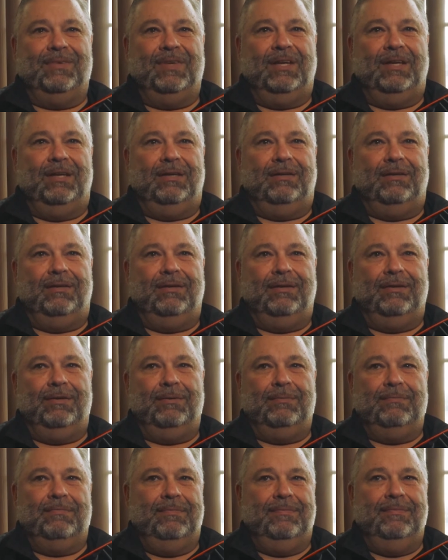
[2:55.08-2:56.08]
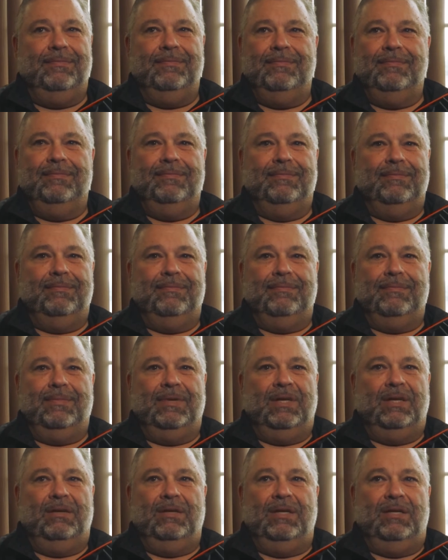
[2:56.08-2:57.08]
And
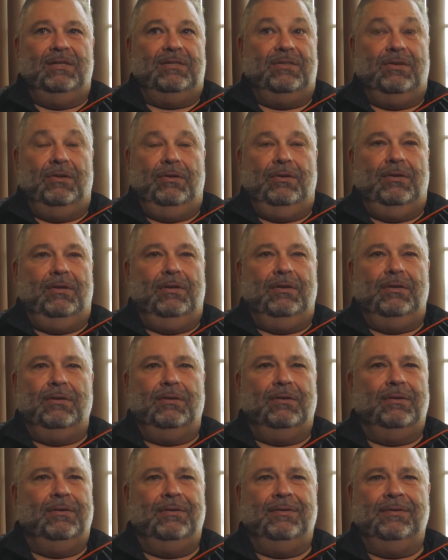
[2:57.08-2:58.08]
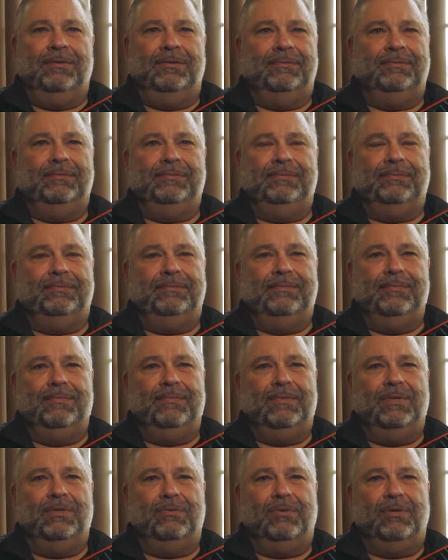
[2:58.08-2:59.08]
it started there.
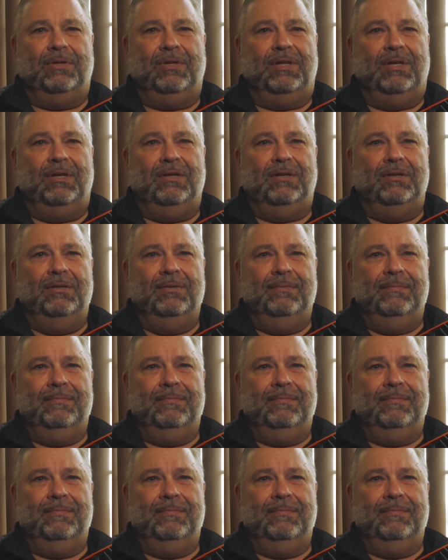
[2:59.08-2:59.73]
It really did.